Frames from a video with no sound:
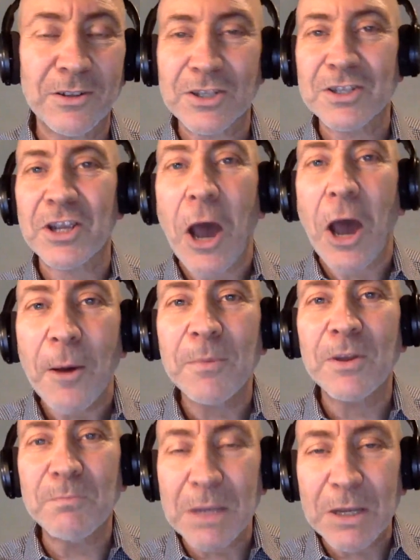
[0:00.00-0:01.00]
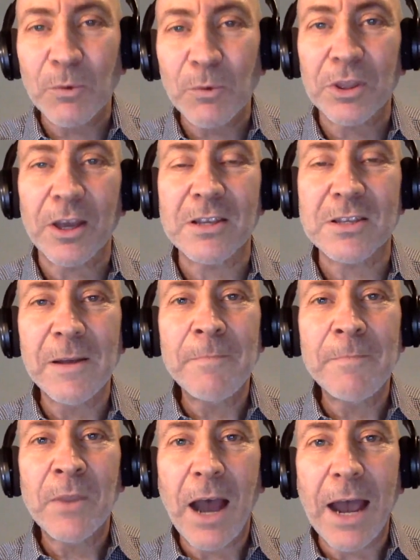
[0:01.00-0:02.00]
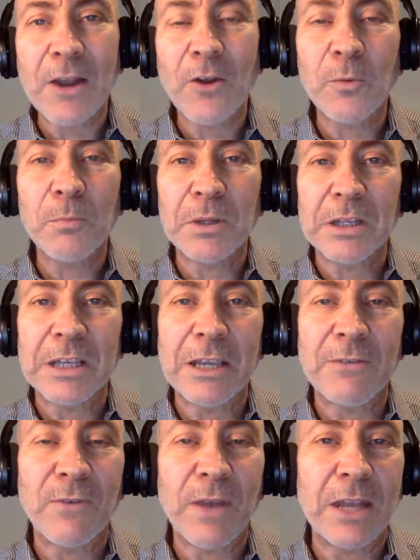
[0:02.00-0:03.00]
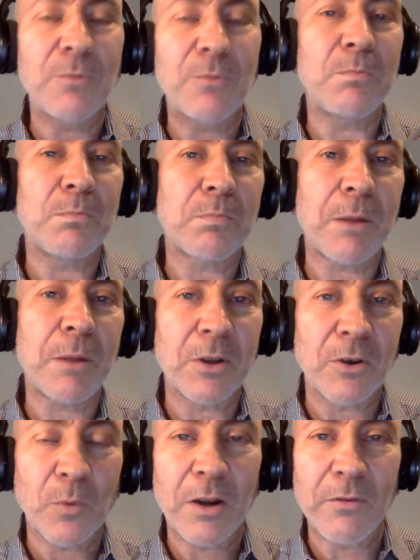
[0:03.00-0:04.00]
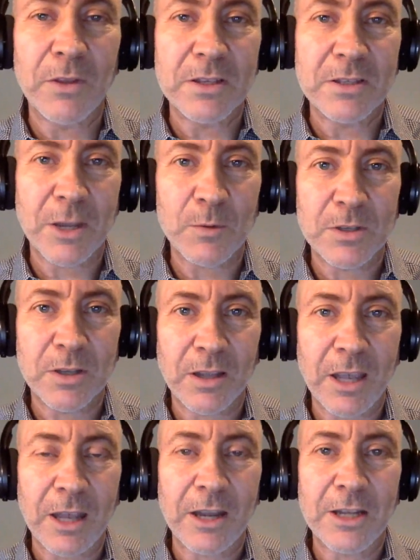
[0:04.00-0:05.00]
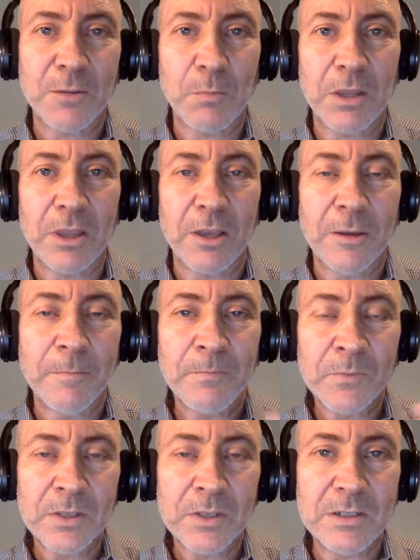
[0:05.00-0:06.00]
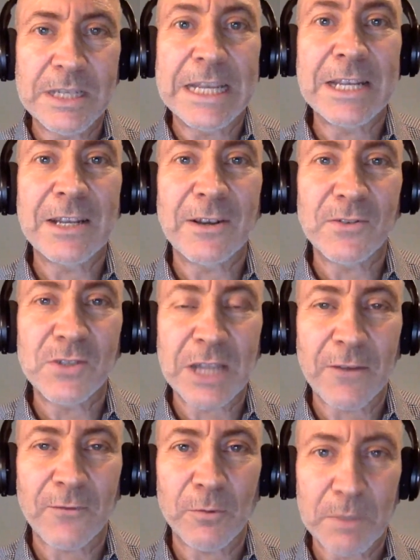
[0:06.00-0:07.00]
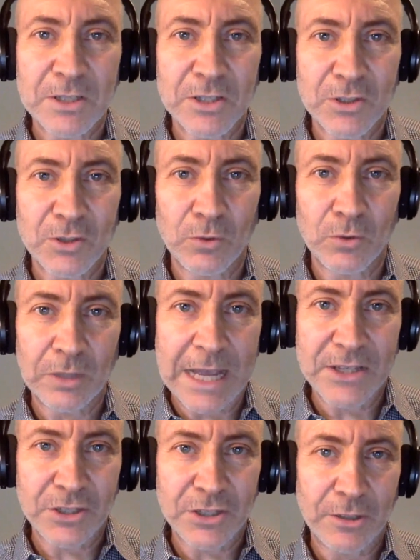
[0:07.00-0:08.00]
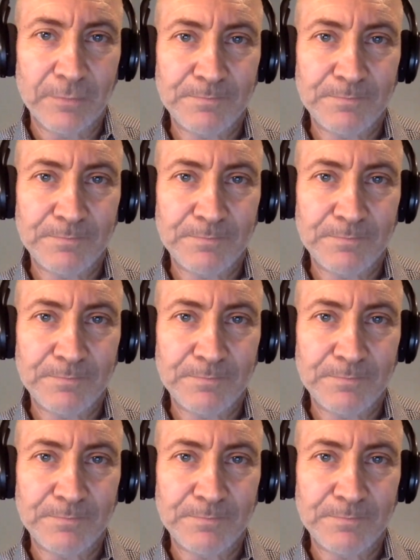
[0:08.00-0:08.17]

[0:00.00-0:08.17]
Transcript: Just come meet with us. I don't believe, and you probably are aware of this, I was a candidate to be the dean of Stanford Business School last year.